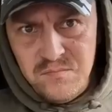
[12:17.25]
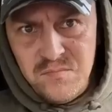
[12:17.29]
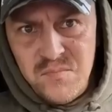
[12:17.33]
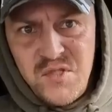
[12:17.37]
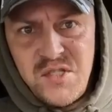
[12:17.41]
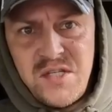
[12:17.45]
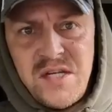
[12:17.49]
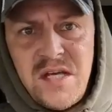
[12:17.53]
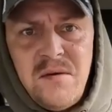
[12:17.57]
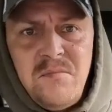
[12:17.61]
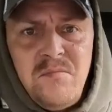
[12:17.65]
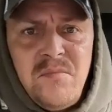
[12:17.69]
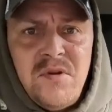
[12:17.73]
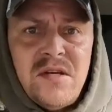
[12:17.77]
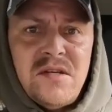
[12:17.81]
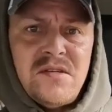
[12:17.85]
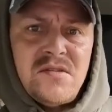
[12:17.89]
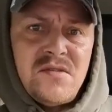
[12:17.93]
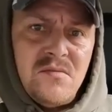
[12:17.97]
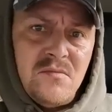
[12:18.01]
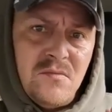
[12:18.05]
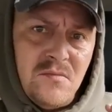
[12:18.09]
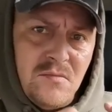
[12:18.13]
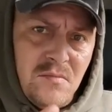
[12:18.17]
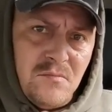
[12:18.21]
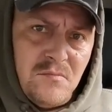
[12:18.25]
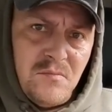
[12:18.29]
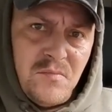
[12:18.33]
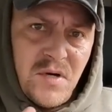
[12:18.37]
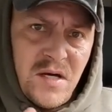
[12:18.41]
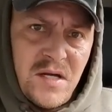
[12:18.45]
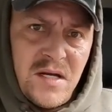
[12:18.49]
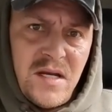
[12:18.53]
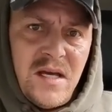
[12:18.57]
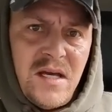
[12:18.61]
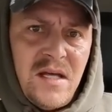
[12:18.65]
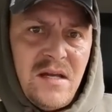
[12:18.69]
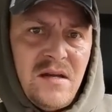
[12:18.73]
steepness,
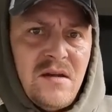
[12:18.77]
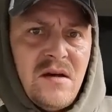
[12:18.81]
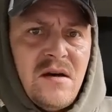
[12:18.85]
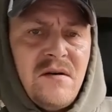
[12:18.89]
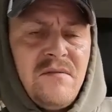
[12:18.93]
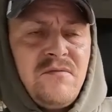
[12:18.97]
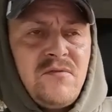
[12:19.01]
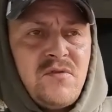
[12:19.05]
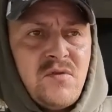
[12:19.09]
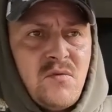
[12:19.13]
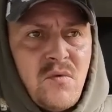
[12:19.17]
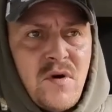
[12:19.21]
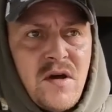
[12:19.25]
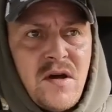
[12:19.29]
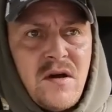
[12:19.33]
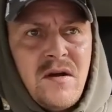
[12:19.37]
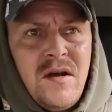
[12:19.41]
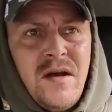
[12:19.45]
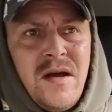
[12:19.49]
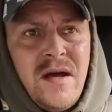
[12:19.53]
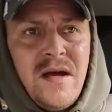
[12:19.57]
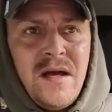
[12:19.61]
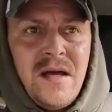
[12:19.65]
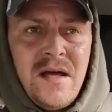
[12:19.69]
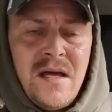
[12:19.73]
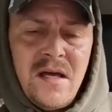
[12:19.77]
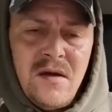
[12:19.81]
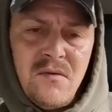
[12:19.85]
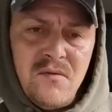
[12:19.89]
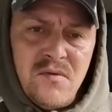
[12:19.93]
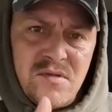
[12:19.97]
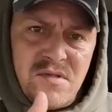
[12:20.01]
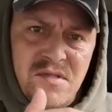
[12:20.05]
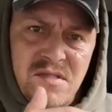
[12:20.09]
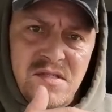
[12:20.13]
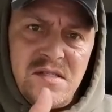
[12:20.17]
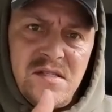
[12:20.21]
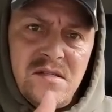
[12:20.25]
but enough to where it
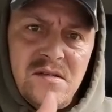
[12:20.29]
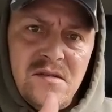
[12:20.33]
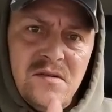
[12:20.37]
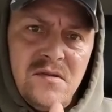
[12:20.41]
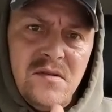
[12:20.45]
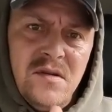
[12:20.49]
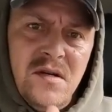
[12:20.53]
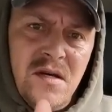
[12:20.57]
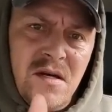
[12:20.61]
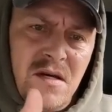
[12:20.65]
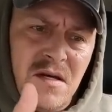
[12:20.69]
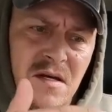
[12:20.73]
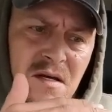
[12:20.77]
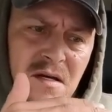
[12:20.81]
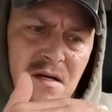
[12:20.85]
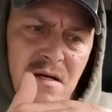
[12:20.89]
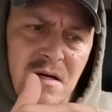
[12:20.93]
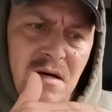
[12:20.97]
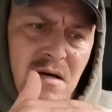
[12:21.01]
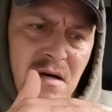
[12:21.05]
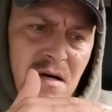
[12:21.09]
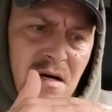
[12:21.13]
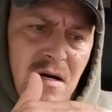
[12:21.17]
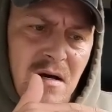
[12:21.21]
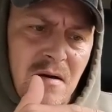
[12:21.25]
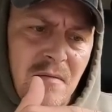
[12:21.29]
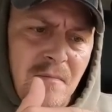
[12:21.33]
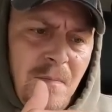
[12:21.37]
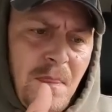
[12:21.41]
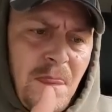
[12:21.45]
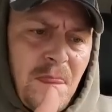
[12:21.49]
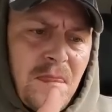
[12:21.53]
was still uh,